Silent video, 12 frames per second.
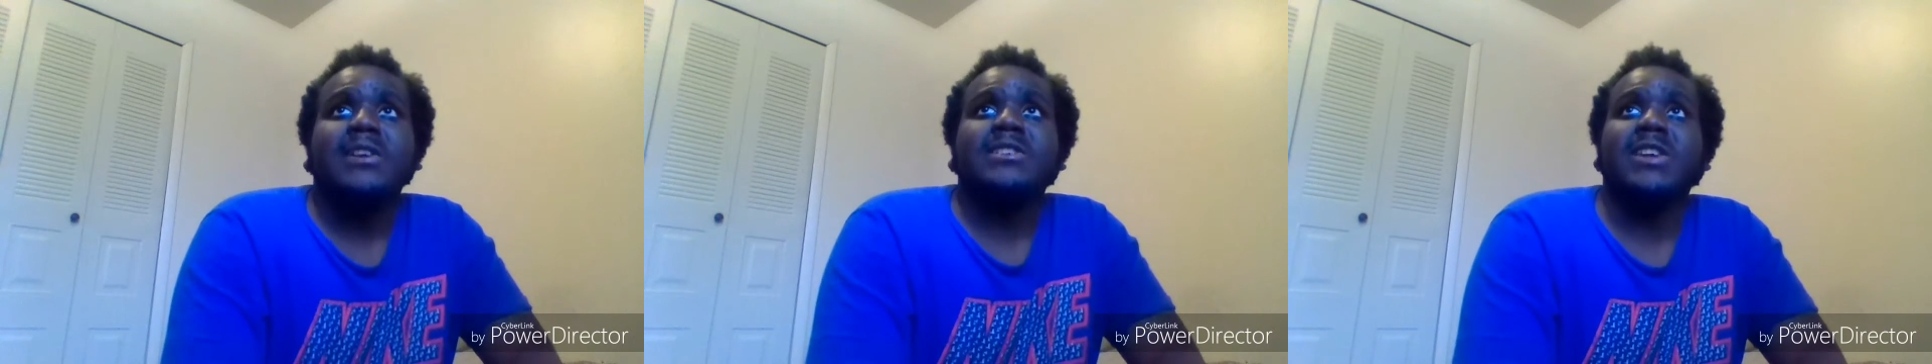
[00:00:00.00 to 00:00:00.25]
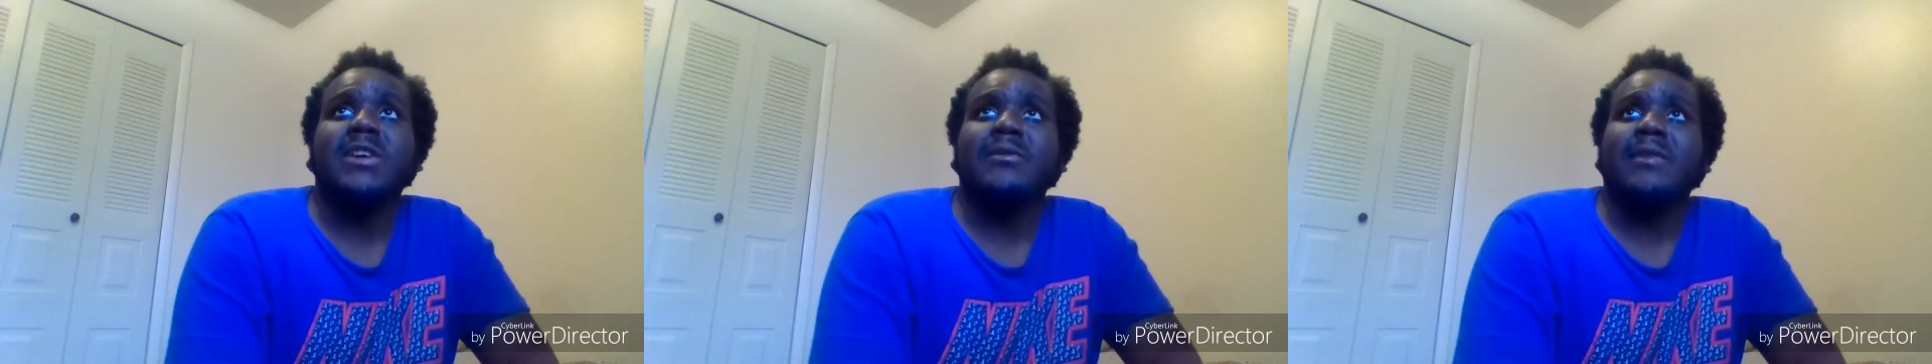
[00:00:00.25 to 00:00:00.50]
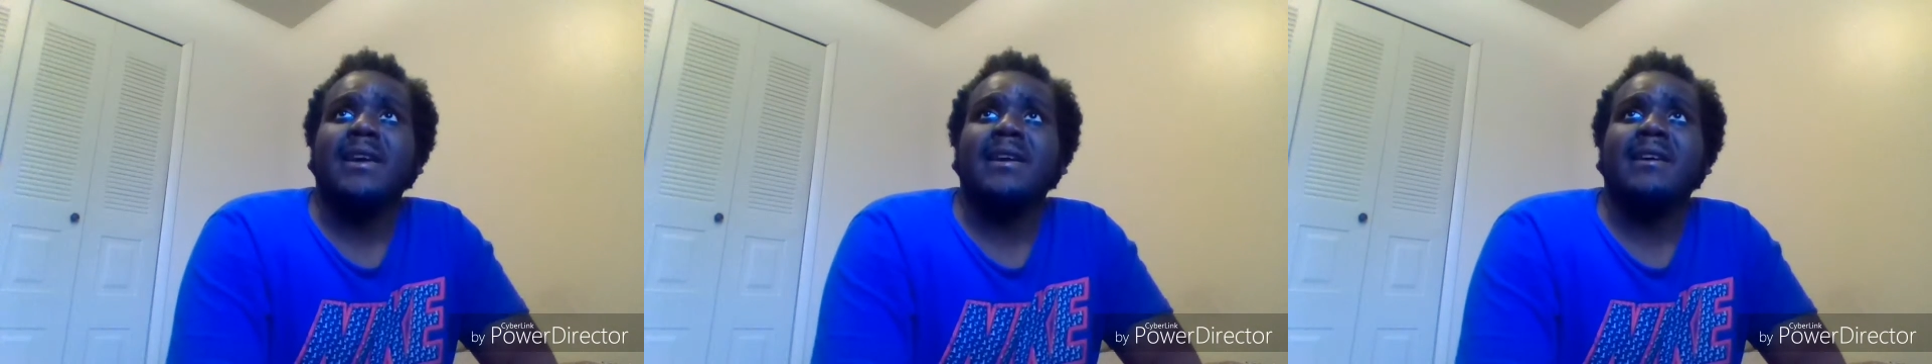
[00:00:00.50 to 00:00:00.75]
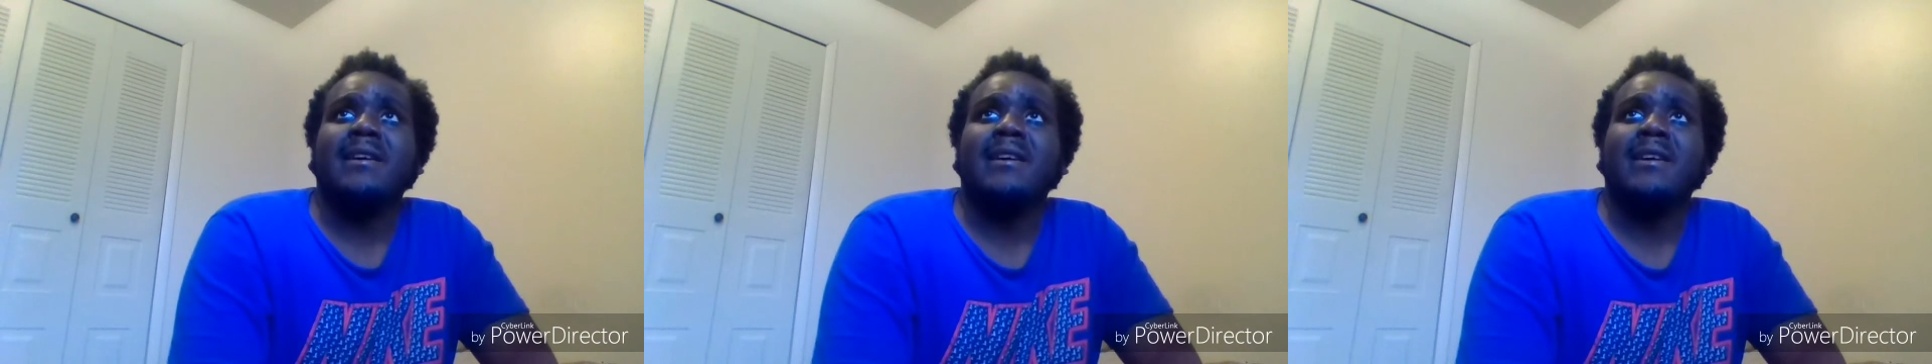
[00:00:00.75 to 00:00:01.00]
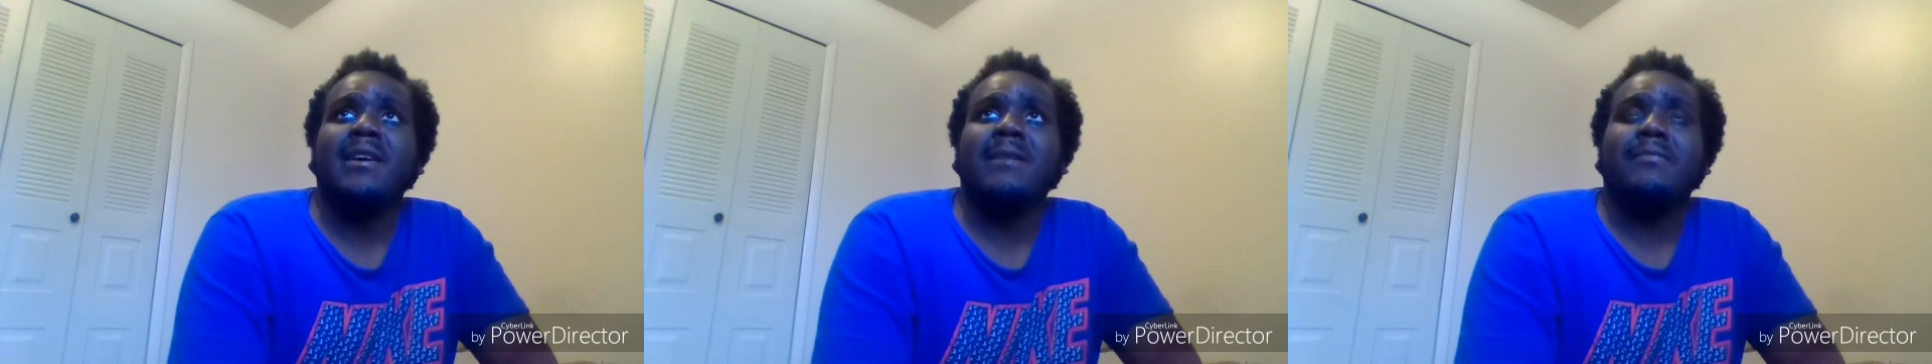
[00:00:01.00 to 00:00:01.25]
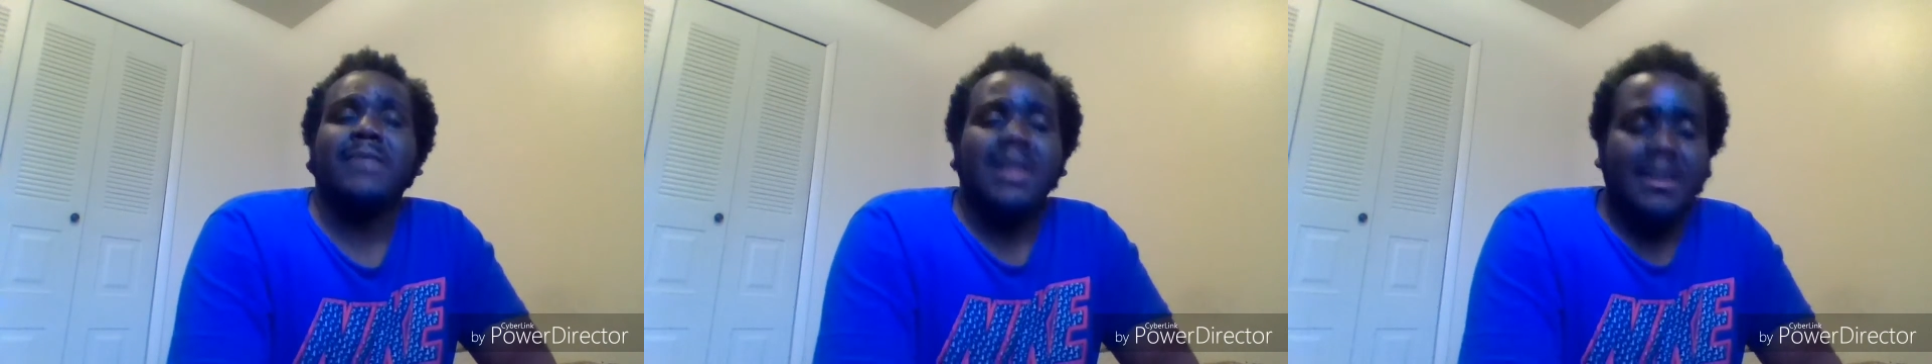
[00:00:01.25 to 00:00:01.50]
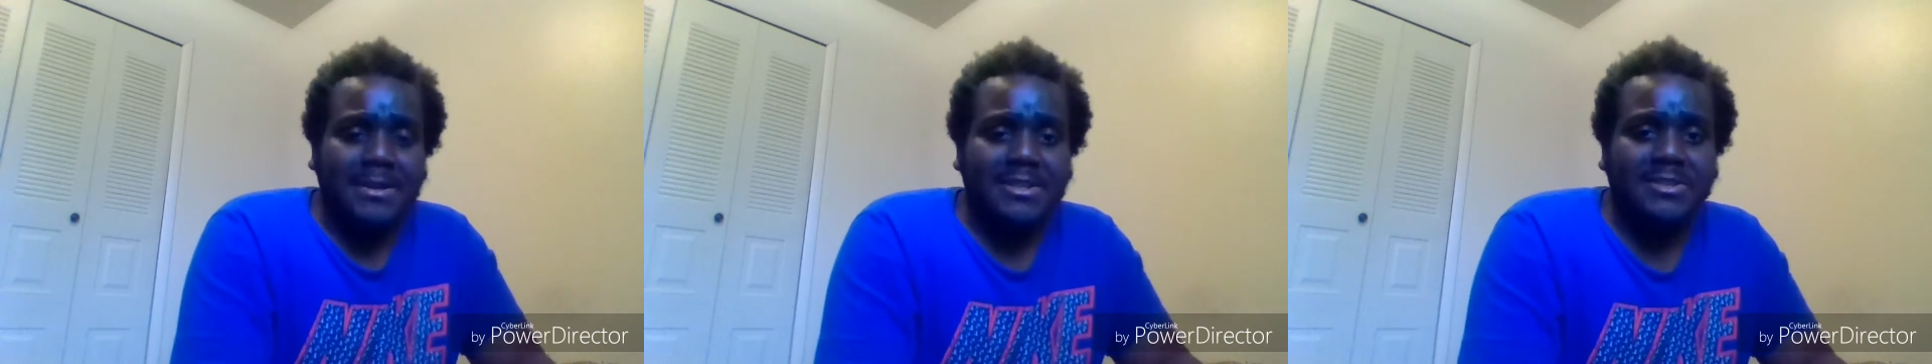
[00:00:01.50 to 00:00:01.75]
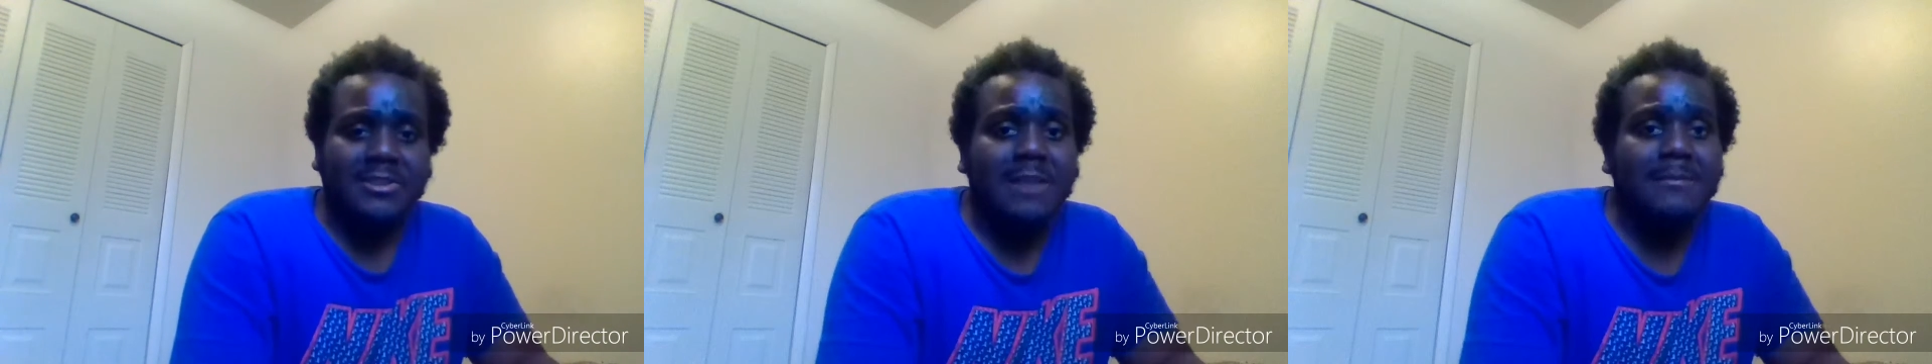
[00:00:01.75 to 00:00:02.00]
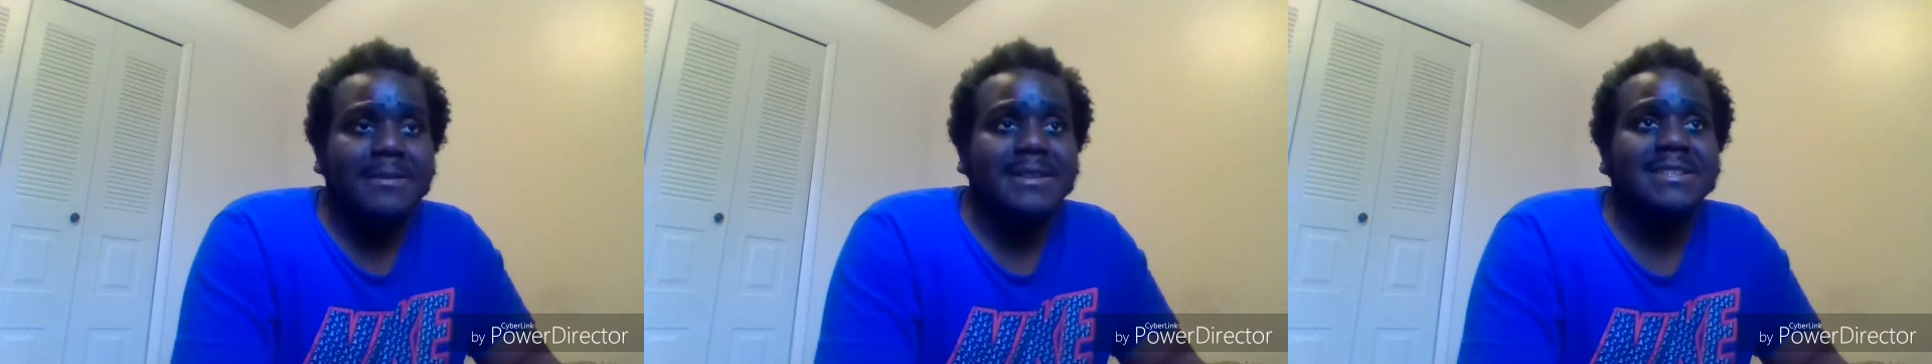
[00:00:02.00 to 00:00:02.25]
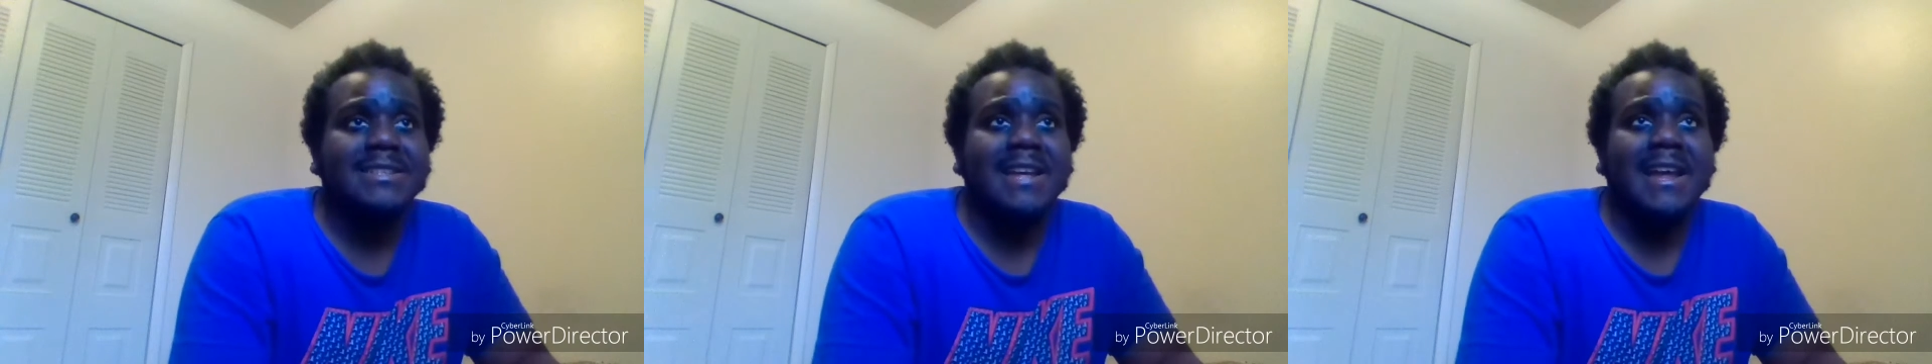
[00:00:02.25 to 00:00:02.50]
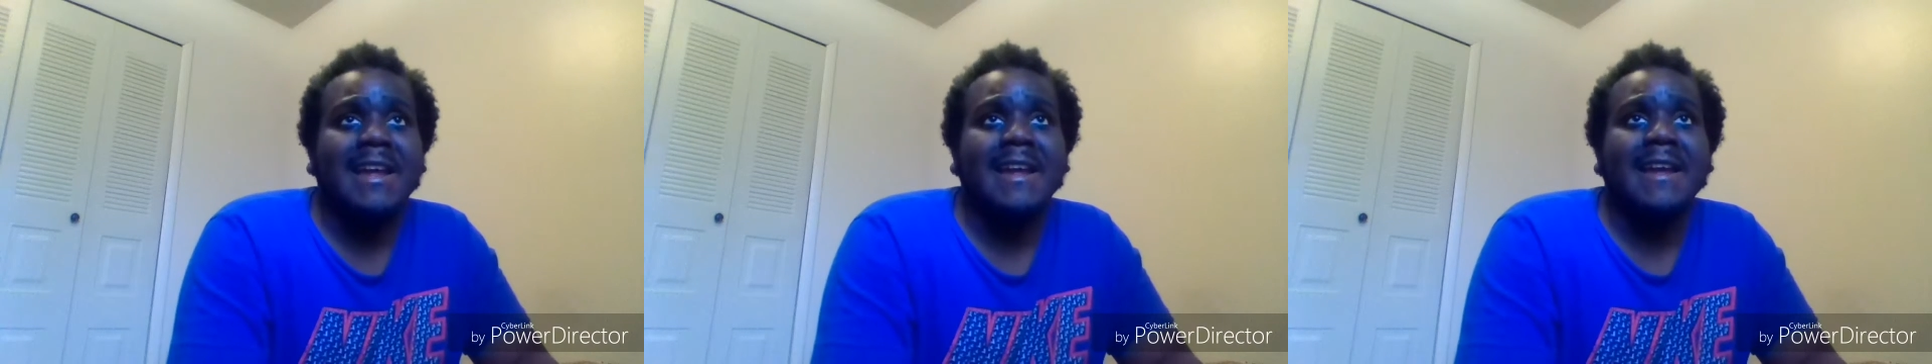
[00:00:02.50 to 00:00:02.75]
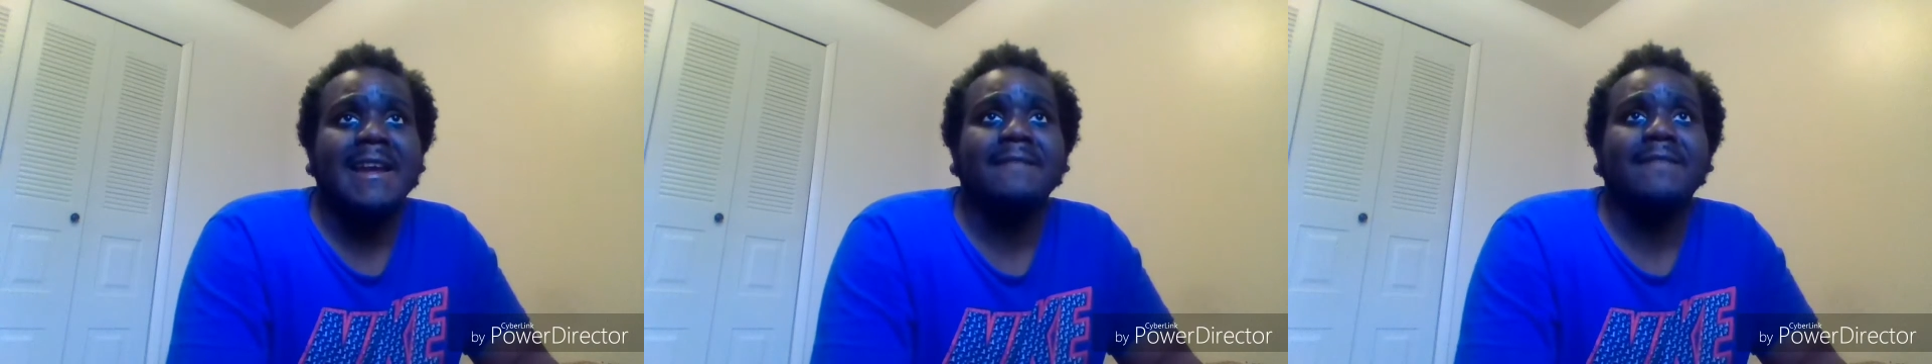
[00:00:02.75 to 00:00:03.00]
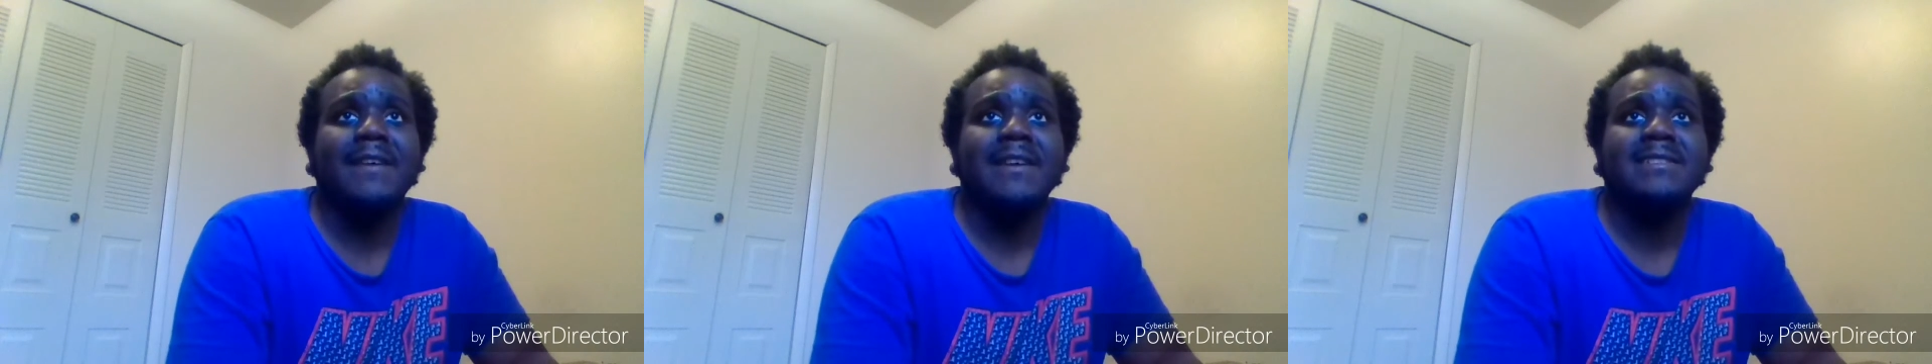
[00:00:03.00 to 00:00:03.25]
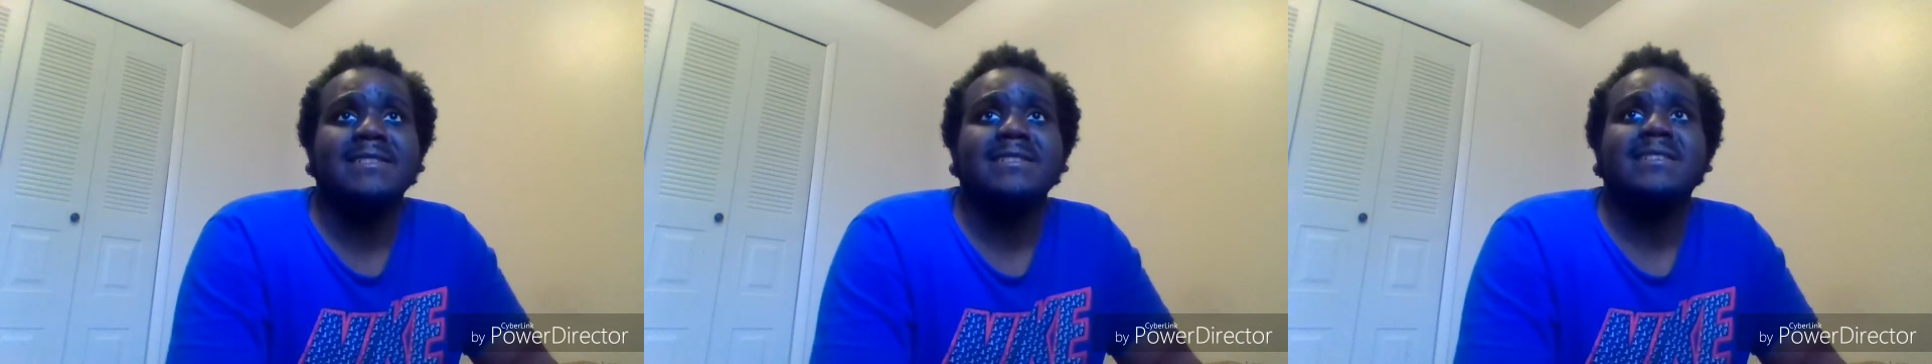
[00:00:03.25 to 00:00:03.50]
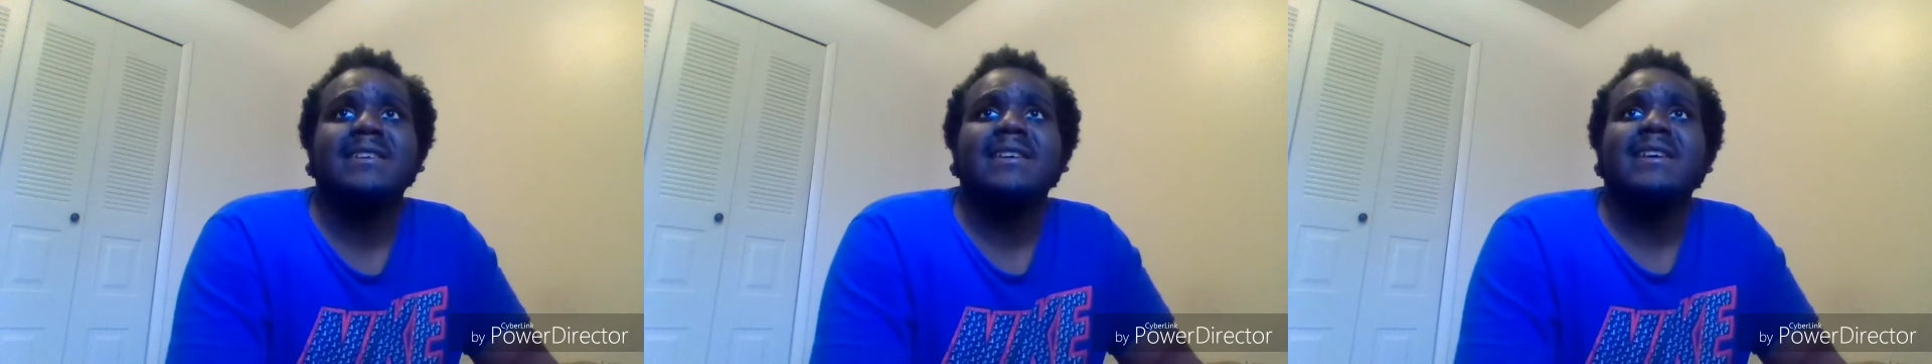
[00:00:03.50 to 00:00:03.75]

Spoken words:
So anyway, let me just start off by saying that